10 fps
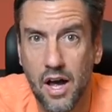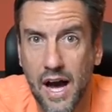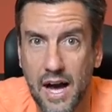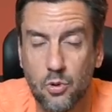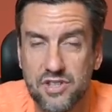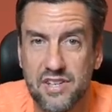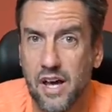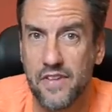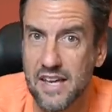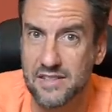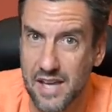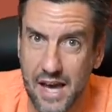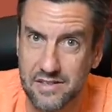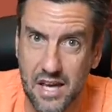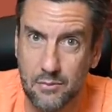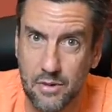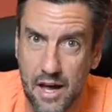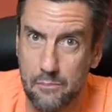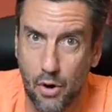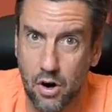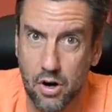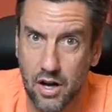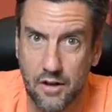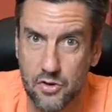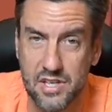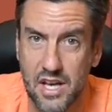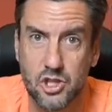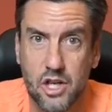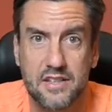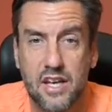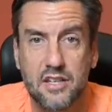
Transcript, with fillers: I would sound the exact same in that bar conversation as I